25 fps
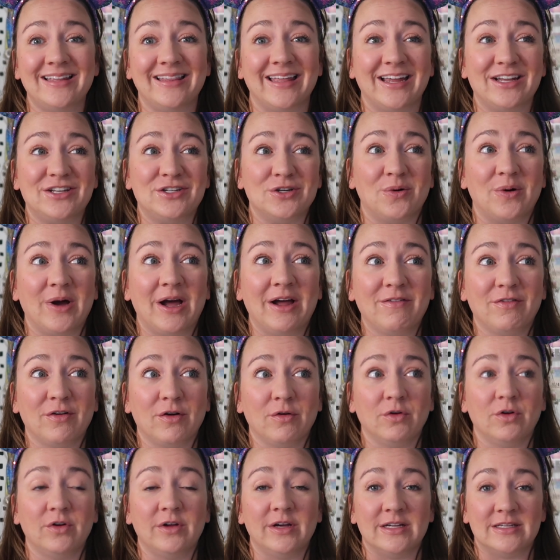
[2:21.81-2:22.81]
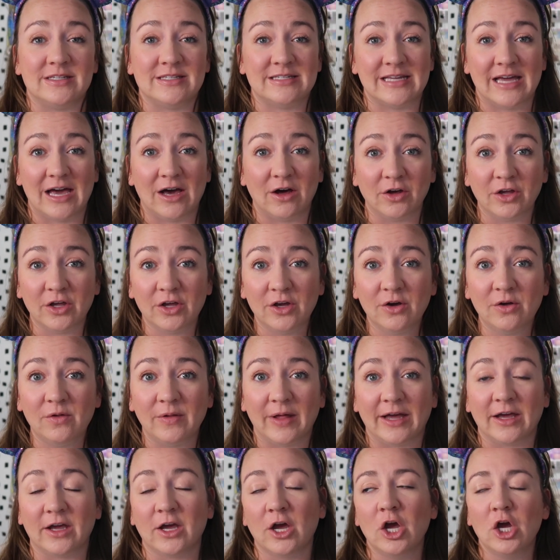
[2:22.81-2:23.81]
they don't ever really tell you
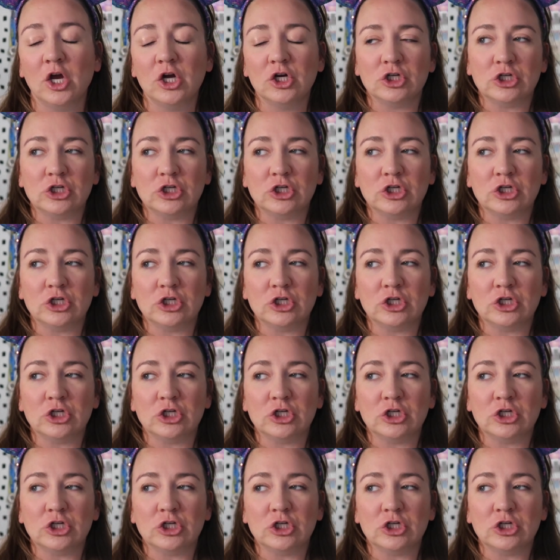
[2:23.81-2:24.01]
like